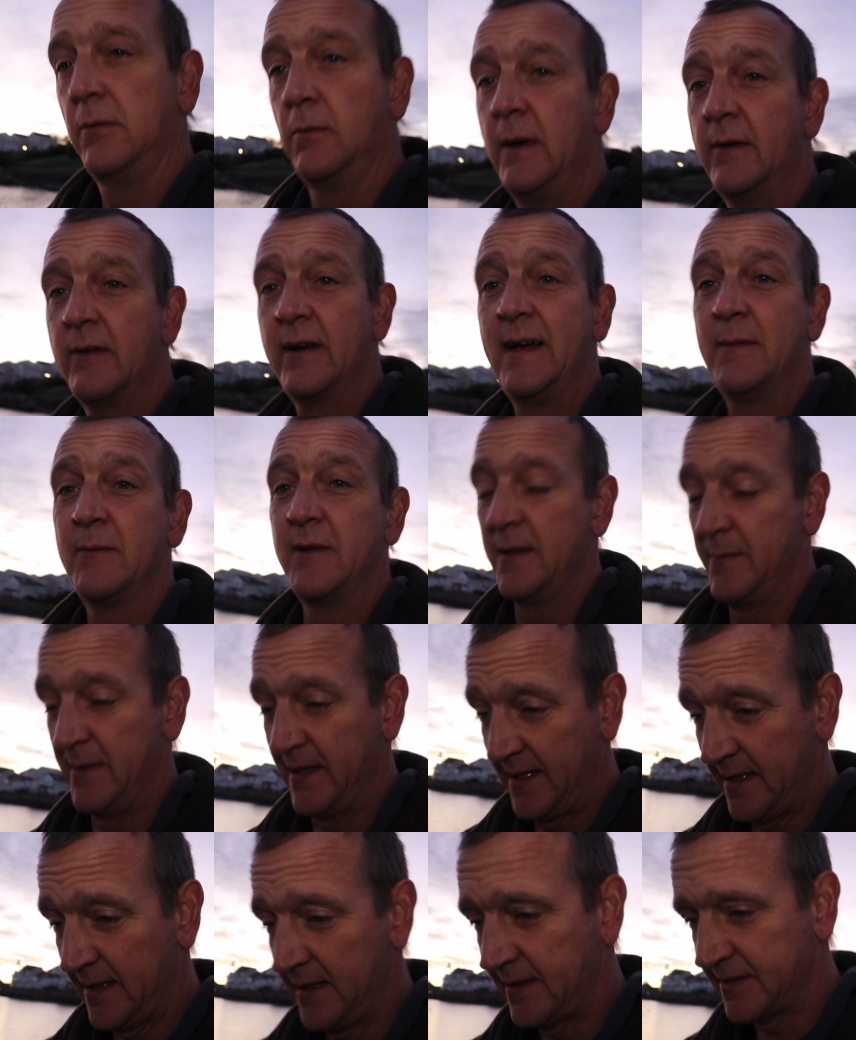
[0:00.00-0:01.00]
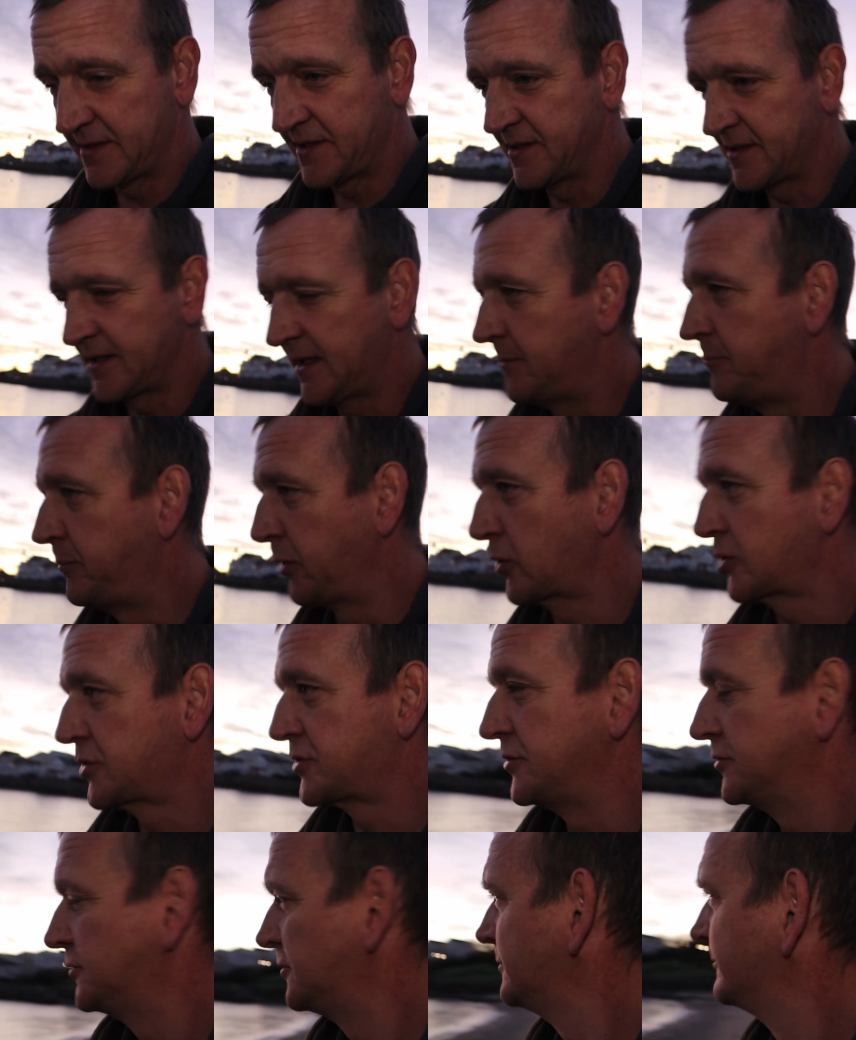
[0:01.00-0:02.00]
to where I am at the minute. This is
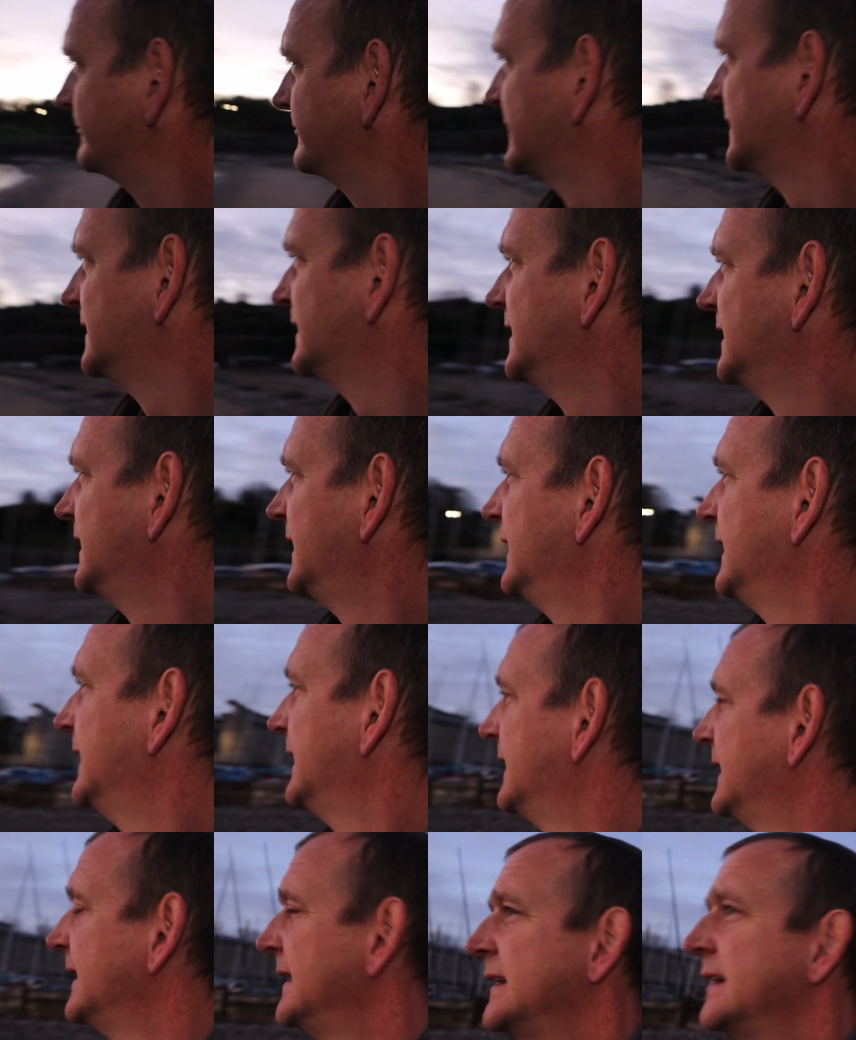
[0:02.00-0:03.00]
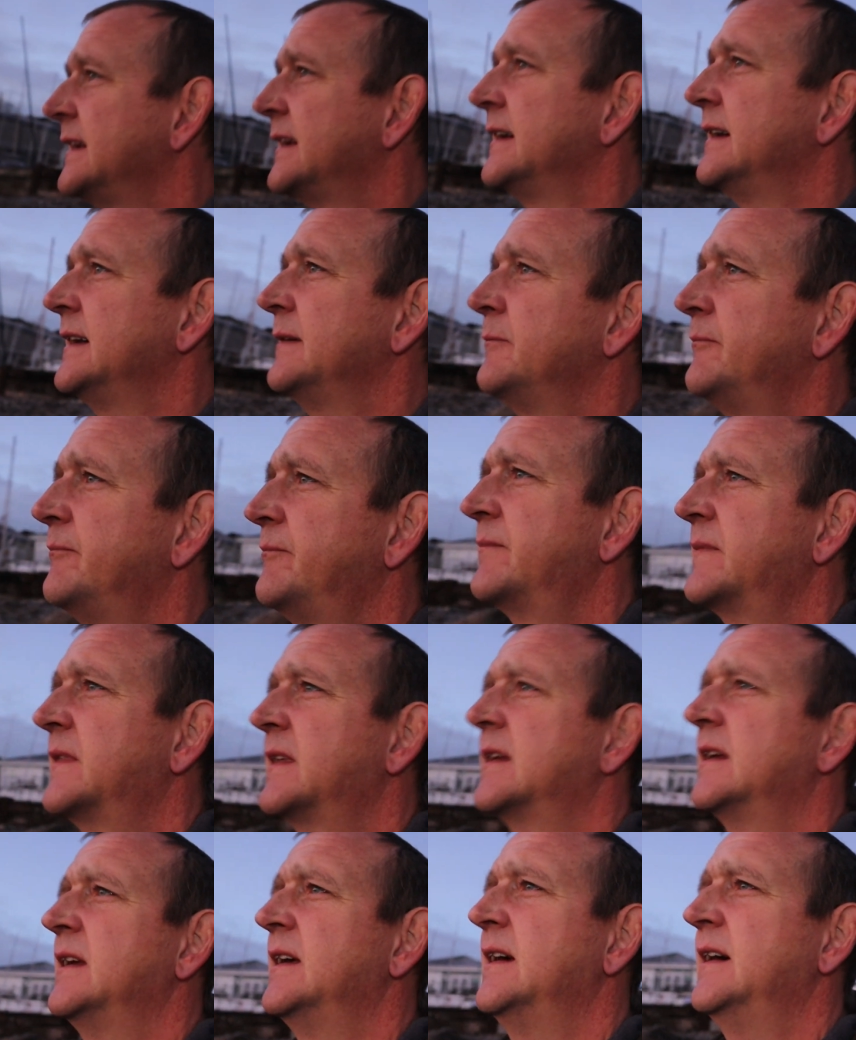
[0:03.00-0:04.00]
Buckshore, and
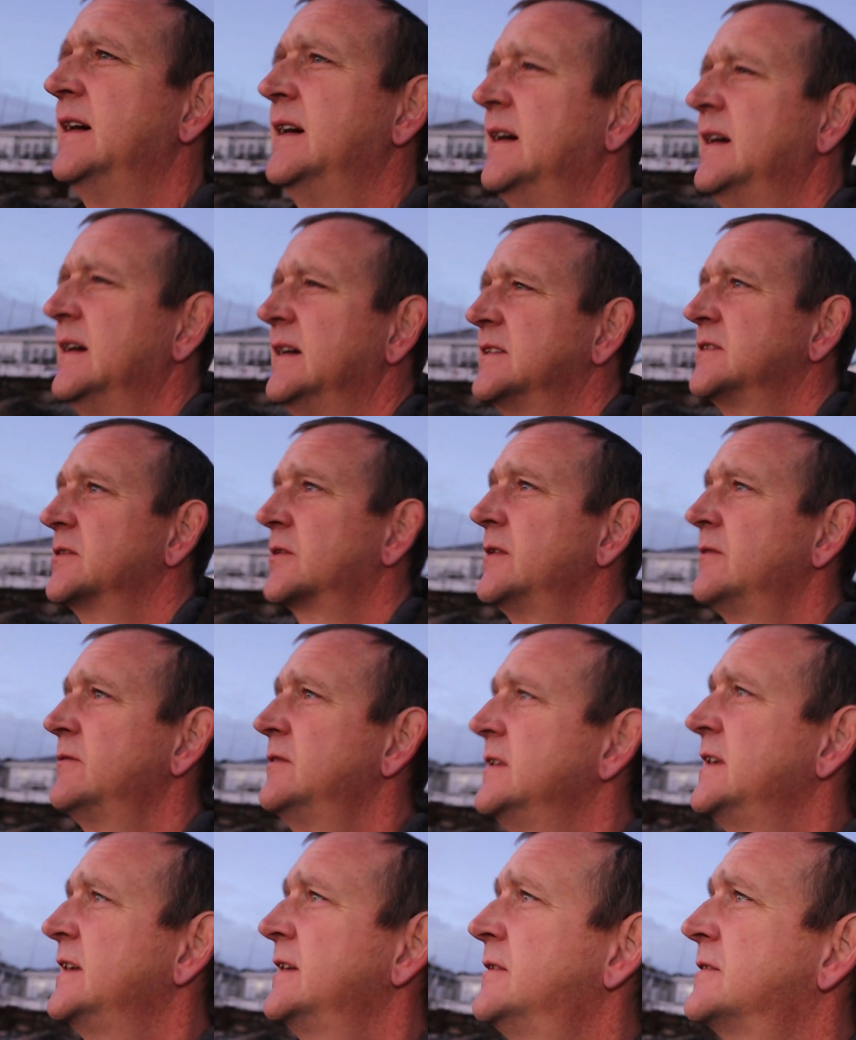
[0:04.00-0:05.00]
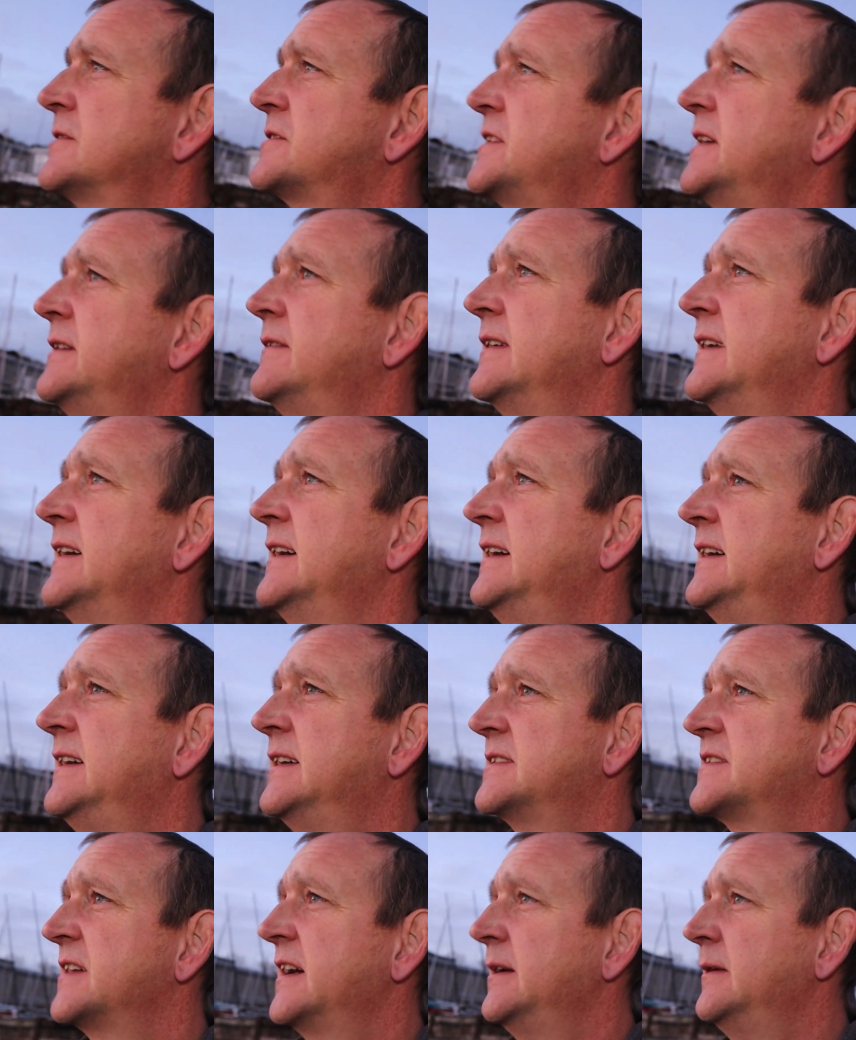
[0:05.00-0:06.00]
it's looking really nice over
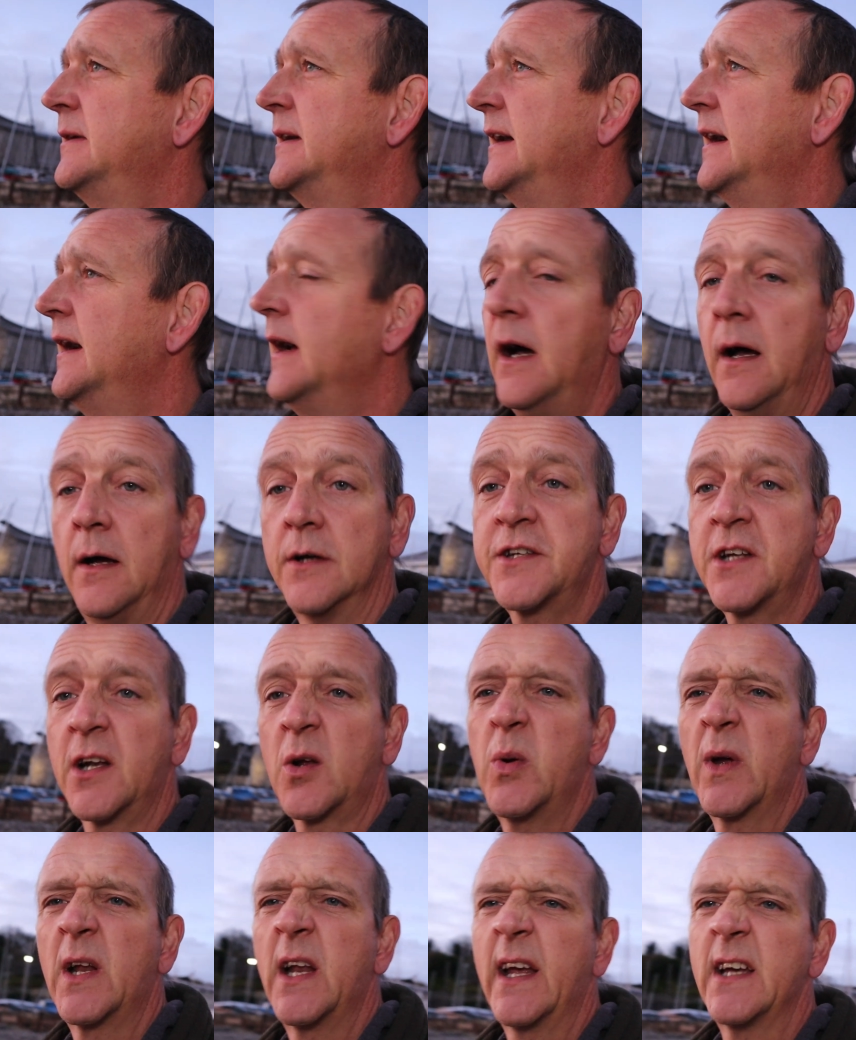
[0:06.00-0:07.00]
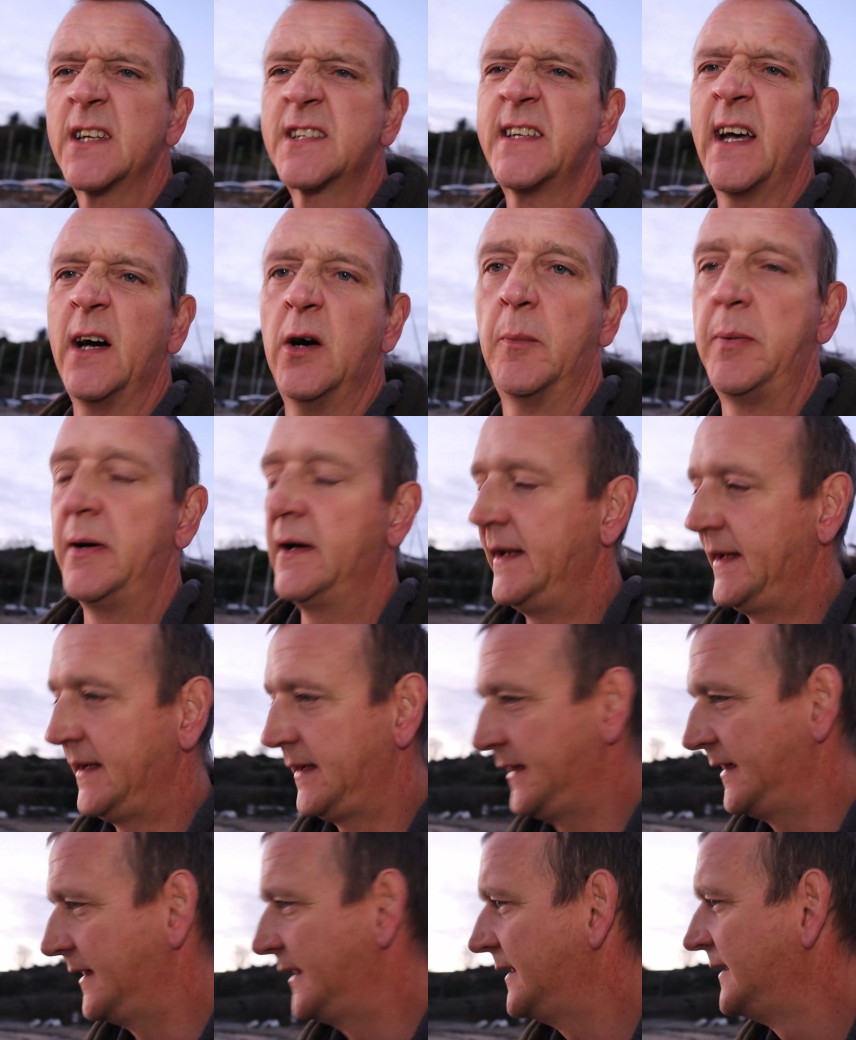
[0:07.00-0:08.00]
there. So I'm just going to quickly get set
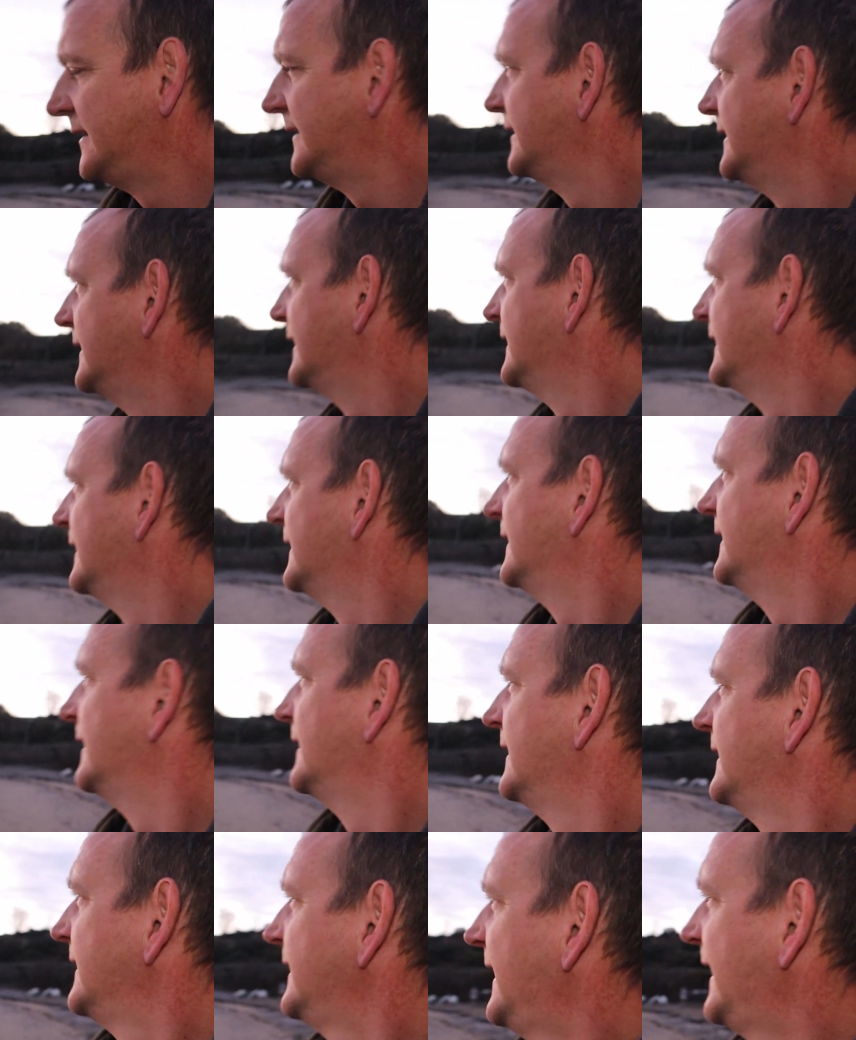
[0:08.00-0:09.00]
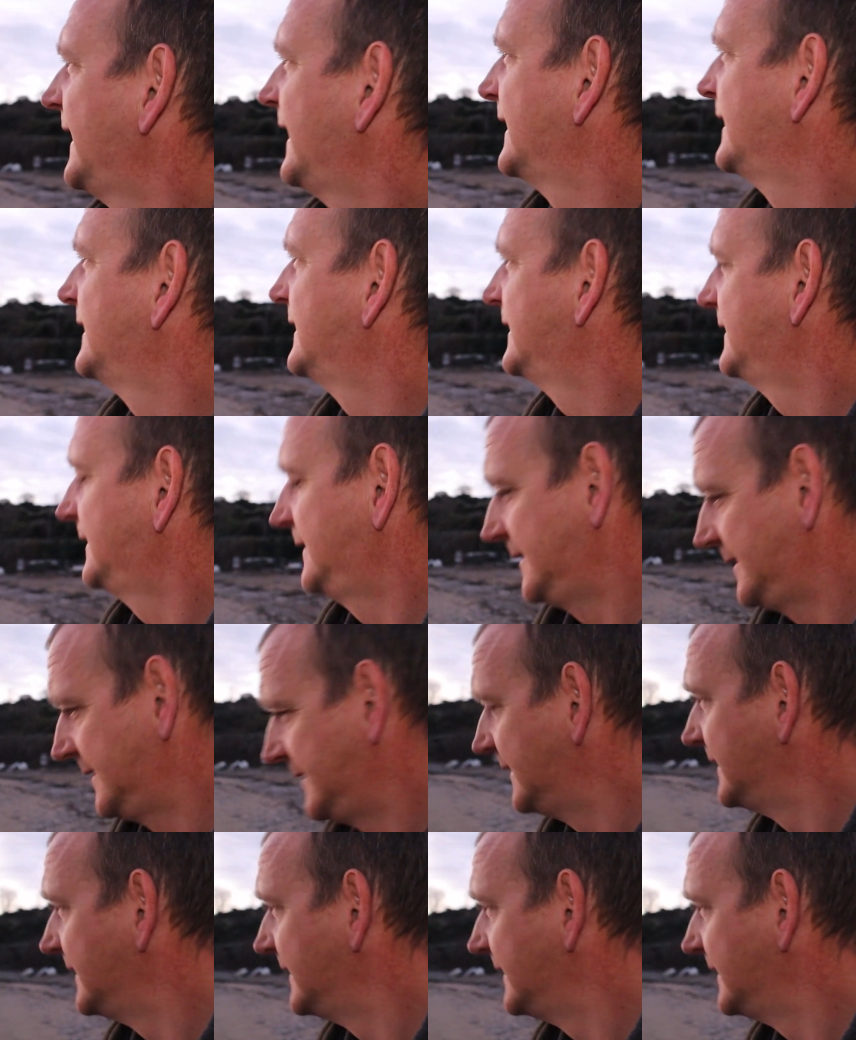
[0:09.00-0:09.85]
up and then, yeah.